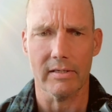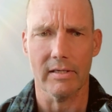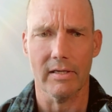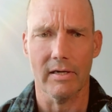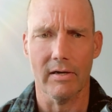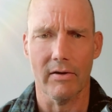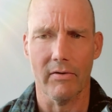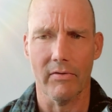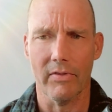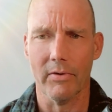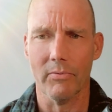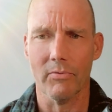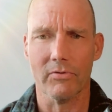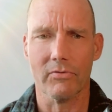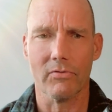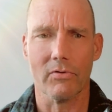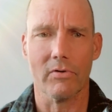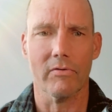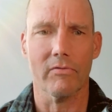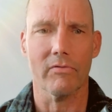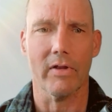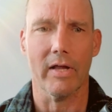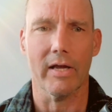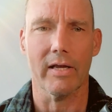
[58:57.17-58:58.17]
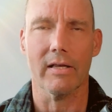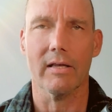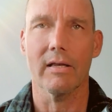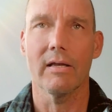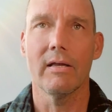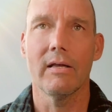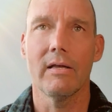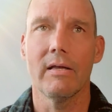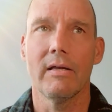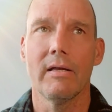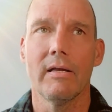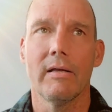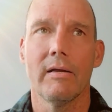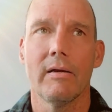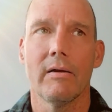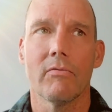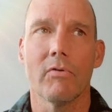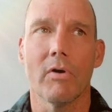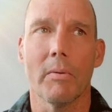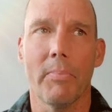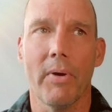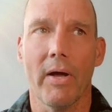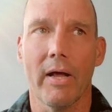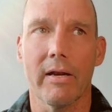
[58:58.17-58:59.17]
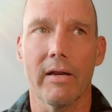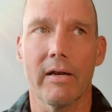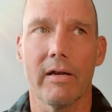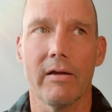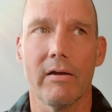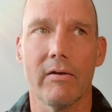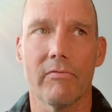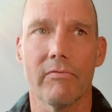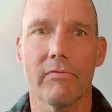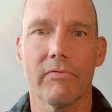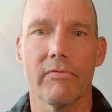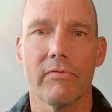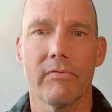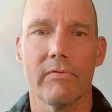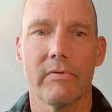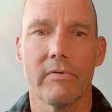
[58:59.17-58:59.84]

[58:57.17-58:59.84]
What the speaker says: they were sort of like repetitive,